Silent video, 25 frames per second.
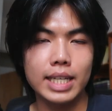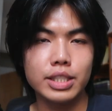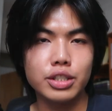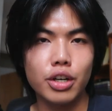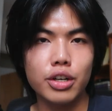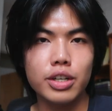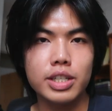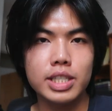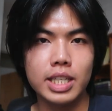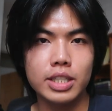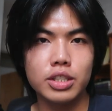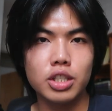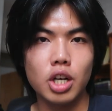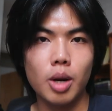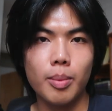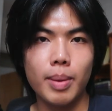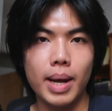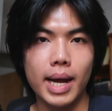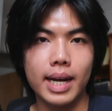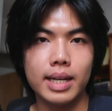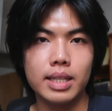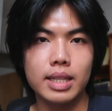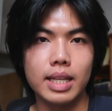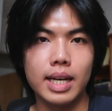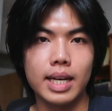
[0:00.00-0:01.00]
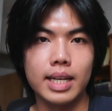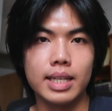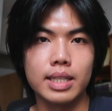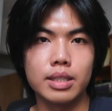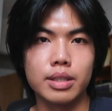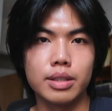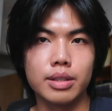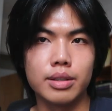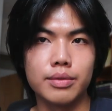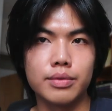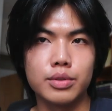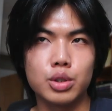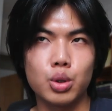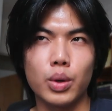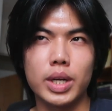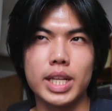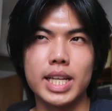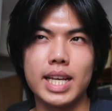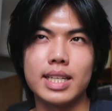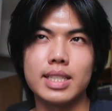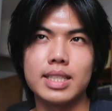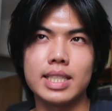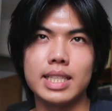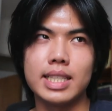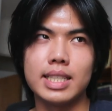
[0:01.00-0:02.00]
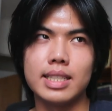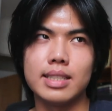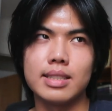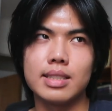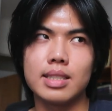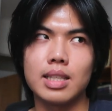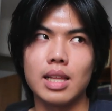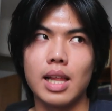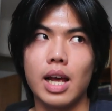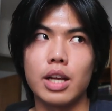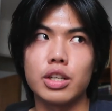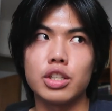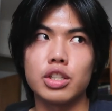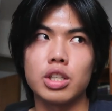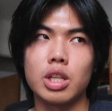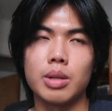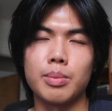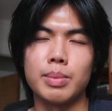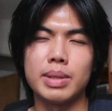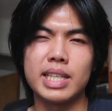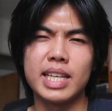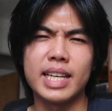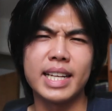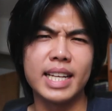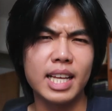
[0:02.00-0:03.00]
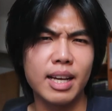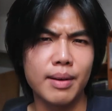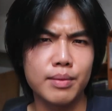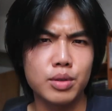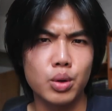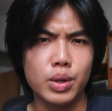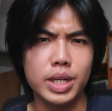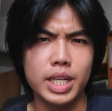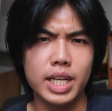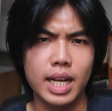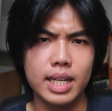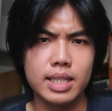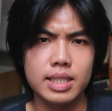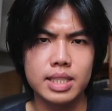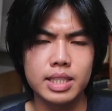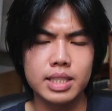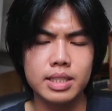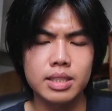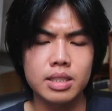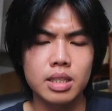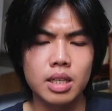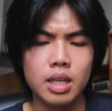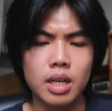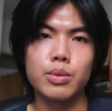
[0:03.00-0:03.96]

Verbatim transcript: I started TikTok back at the end of 2018 slash the beginning of 2019.